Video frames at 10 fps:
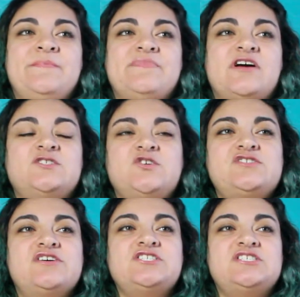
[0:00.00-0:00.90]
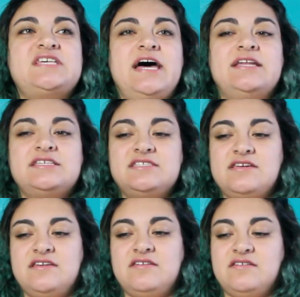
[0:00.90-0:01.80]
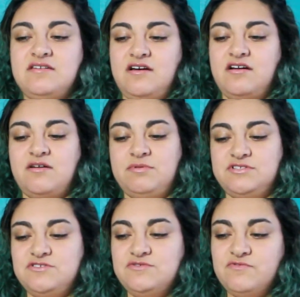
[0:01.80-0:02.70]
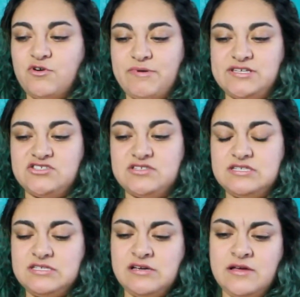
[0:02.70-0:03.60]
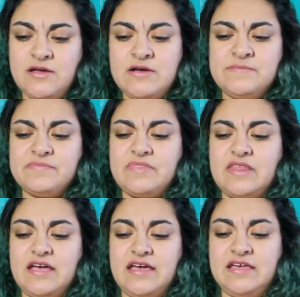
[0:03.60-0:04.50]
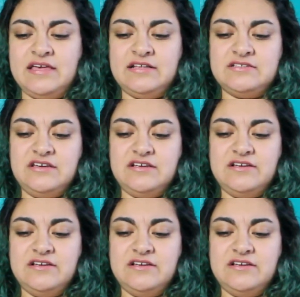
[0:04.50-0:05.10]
our drill sergeants had us in our platoon formations, and